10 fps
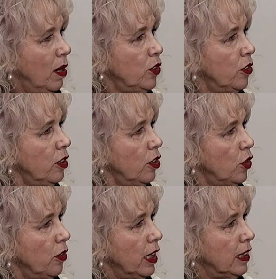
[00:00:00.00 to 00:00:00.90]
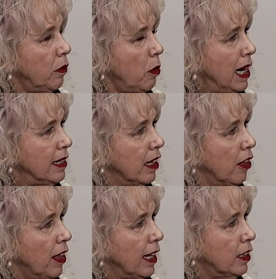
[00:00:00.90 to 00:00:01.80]
Well, Judith, you're doing some amazing
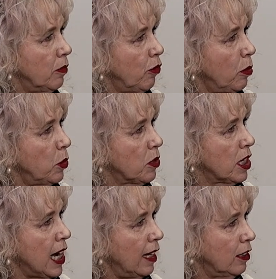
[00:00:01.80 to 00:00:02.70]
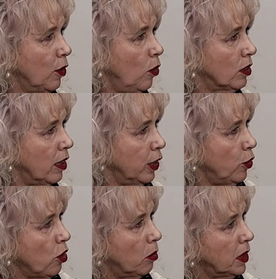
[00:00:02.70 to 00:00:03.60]
things, and from your stats, it looks like your
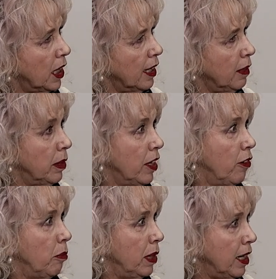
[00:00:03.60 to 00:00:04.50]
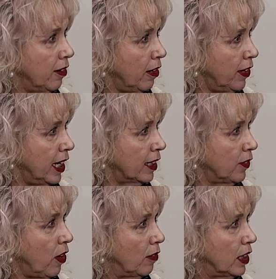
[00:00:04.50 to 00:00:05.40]
job's going to get bigger and bigger over the next
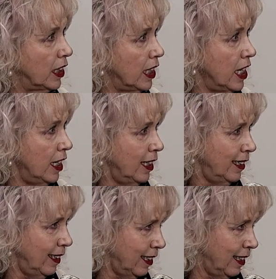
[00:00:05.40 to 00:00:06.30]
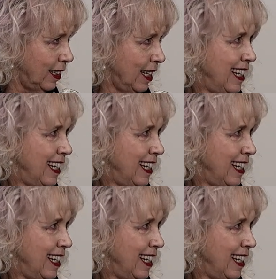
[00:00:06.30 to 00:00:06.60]
5 or 10 years.